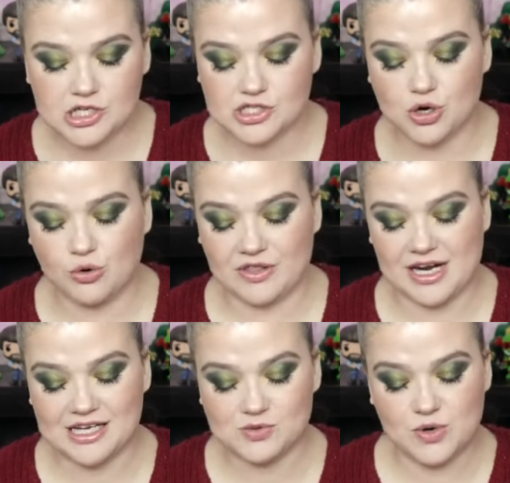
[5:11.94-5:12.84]
So the
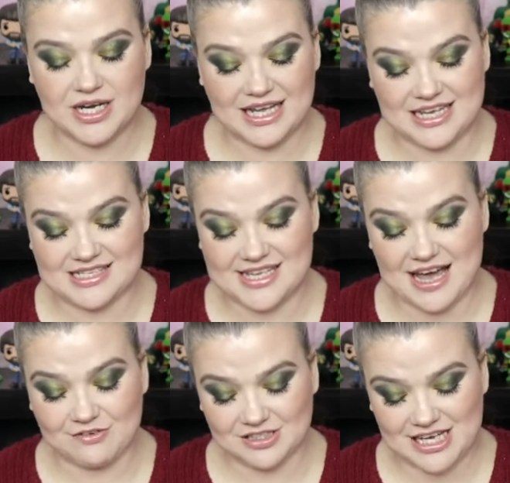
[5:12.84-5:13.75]
next one is the
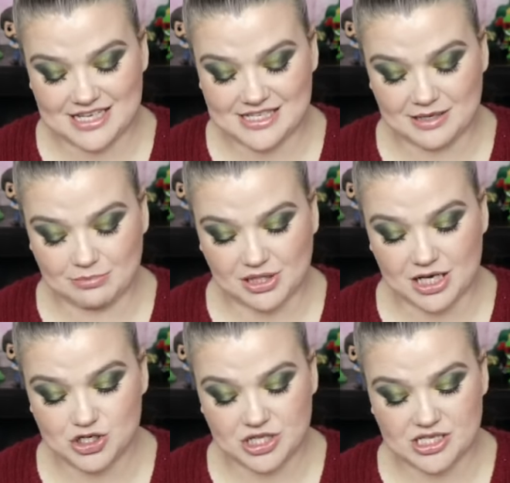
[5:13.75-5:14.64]
Everlasting
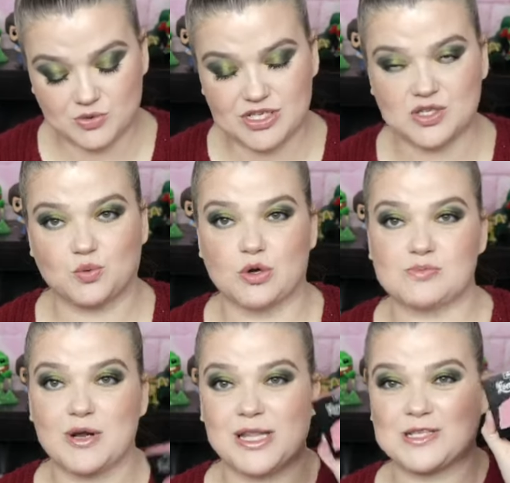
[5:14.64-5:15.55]
Blush, and this one is in
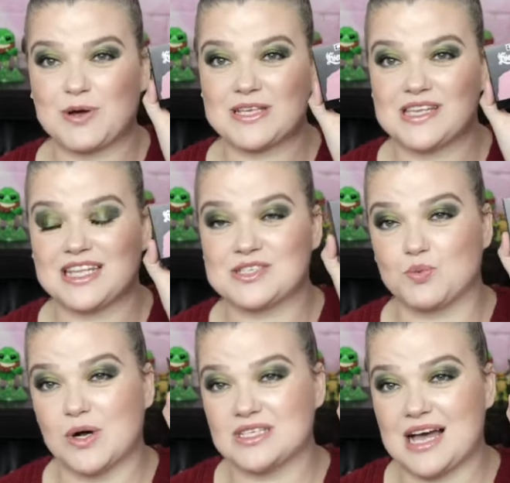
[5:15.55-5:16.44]
Rosebud, and that's why I said this
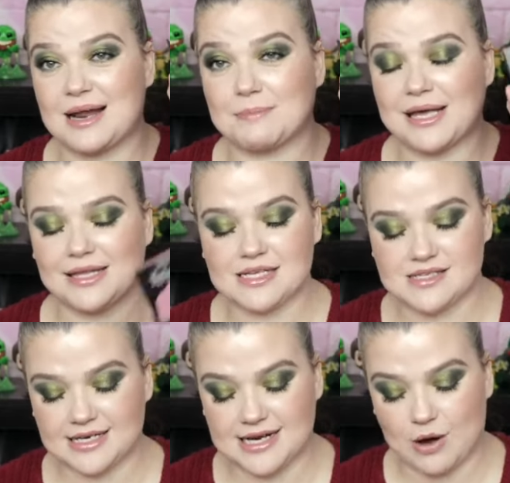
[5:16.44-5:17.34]
was on my
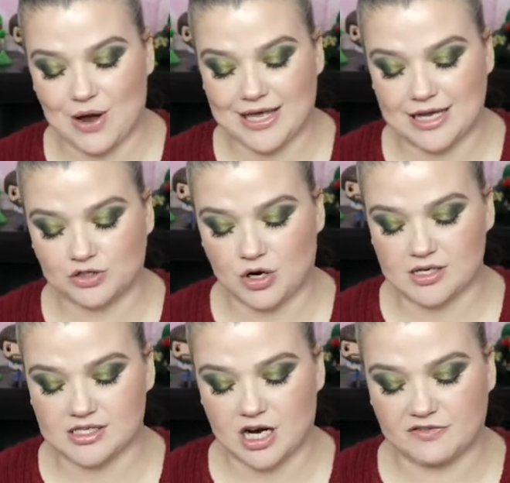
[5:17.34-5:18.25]
list, and now I can
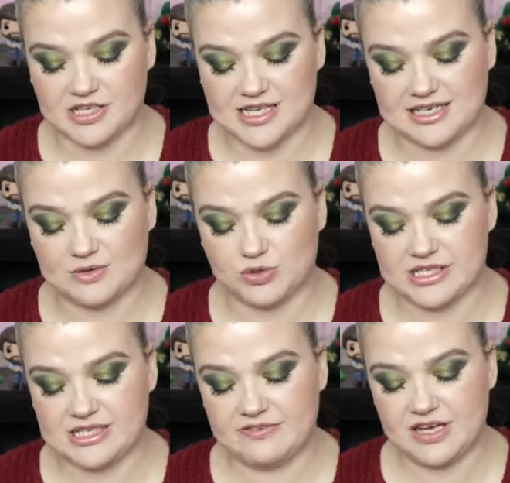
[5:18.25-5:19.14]
cross it off because I did
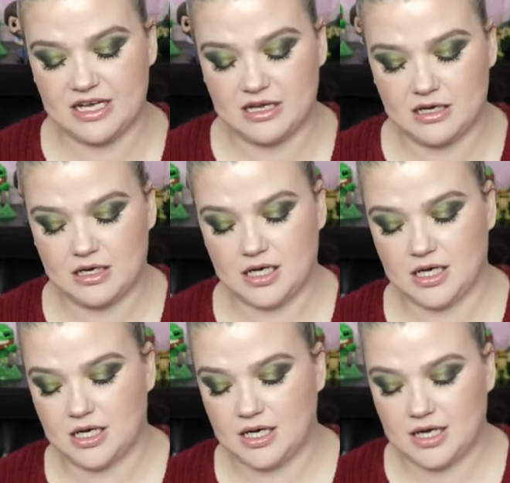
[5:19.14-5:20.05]
receive it.
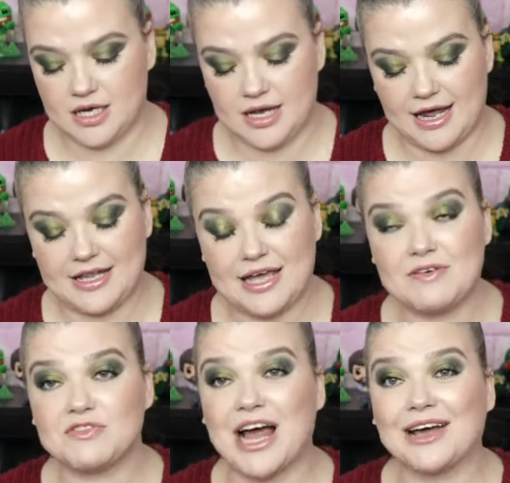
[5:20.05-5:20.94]
And they
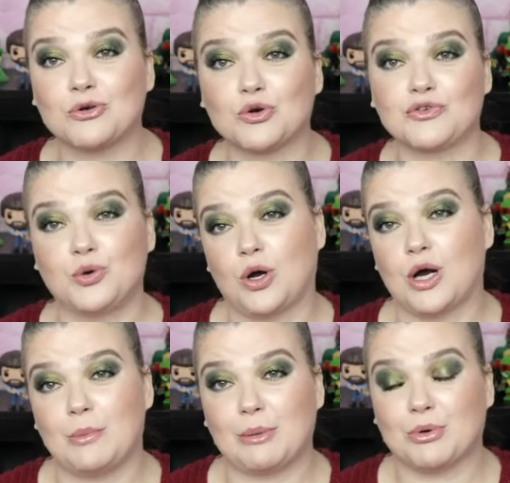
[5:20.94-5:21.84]
have, I don't know if you are
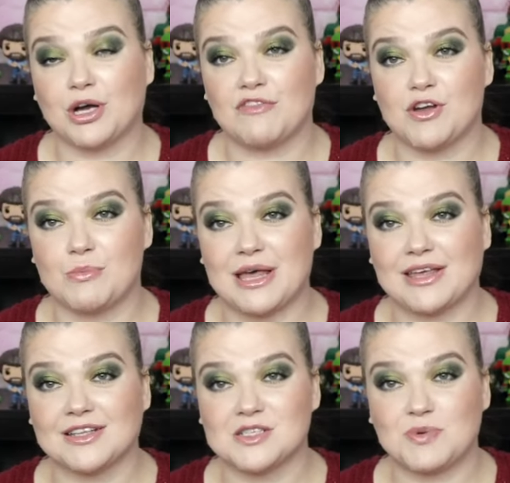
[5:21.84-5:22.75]
a member of their
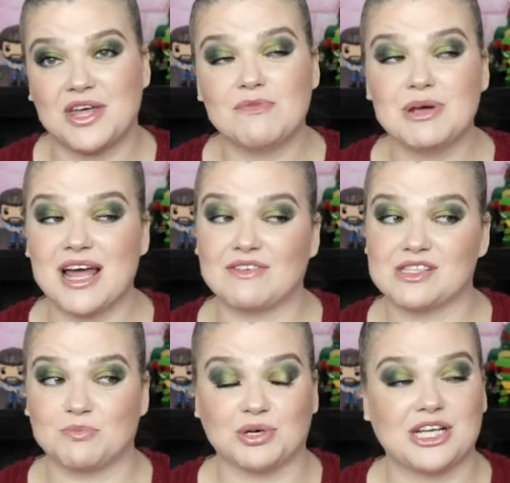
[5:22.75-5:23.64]
mailing list, but they've been having
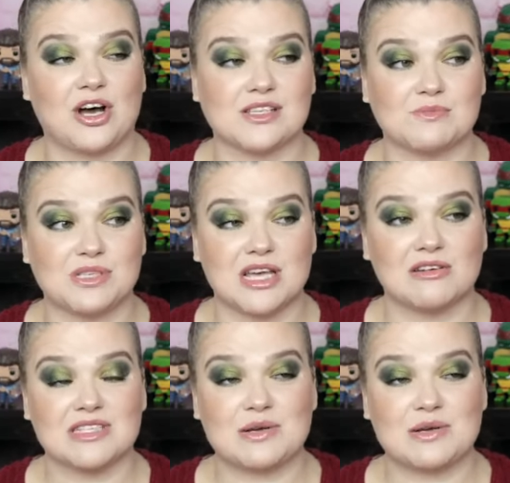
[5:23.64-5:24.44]
some pretty awesome sales.